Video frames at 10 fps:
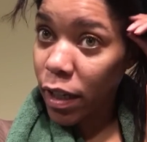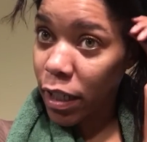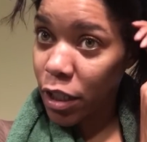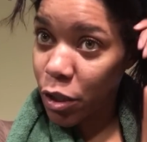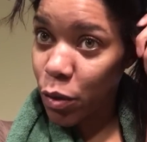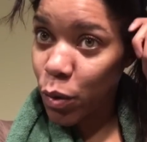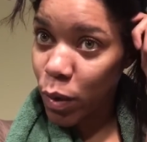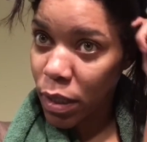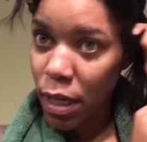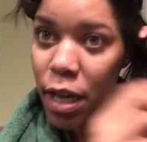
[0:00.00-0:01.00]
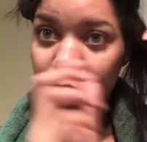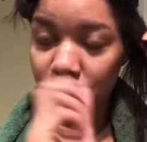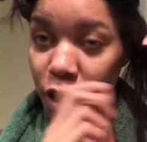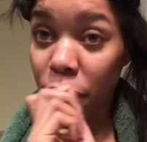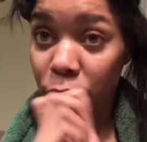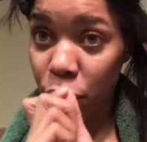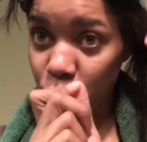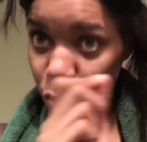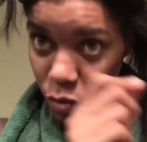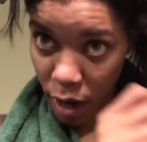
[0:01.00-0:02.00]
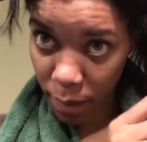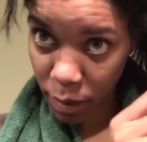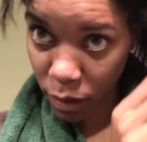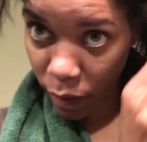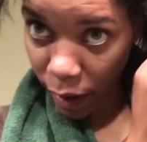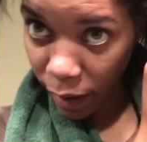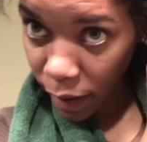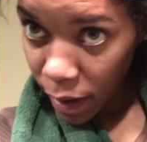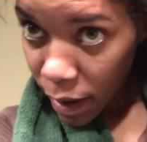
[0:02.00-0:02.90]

going to use just a few drops, okay?